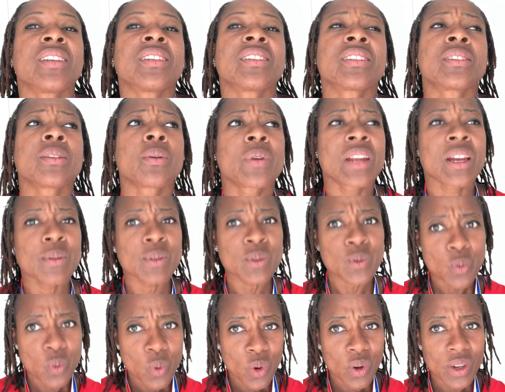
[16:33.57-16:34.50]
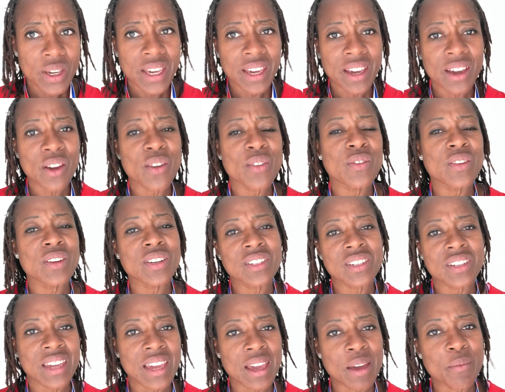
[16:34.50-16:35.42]
So when I was walking over
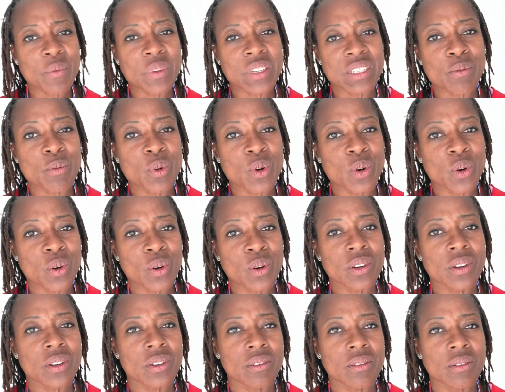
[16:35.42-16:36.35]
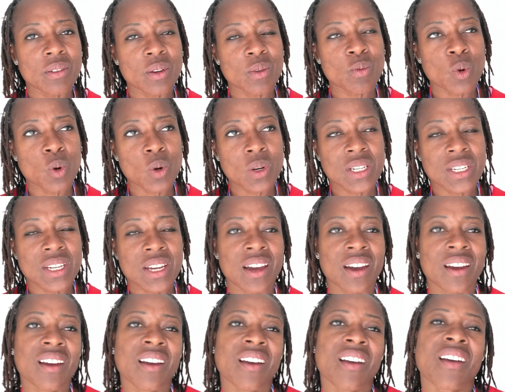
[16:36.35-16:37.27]
to get some more
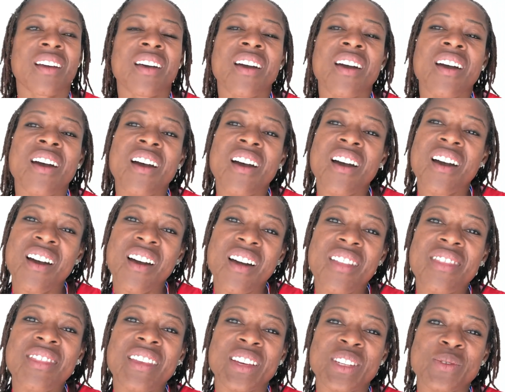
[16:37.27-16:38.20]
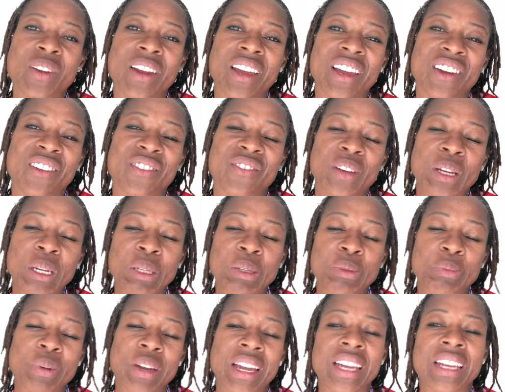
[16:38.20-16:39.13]
water, that's when I could feel
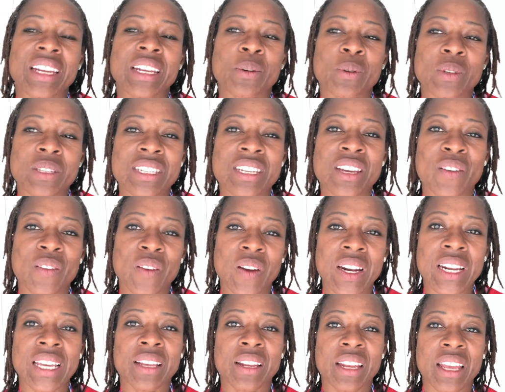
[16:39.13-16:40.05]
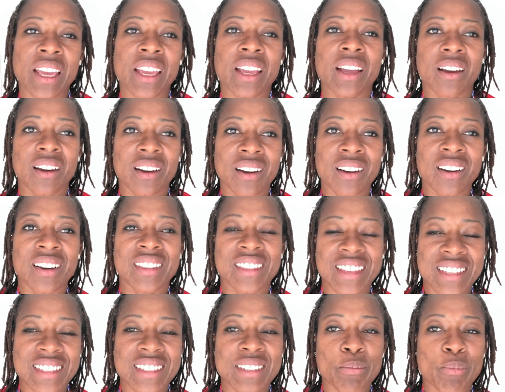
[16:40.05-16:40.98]
the pain. It was definitely like, ah, oh,
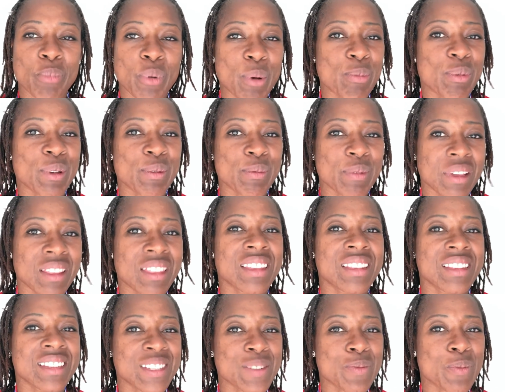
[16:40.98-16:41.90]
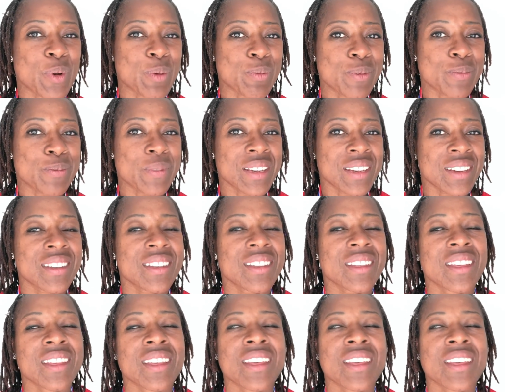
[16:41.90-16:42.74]
there's a problem. I think there's a problem here.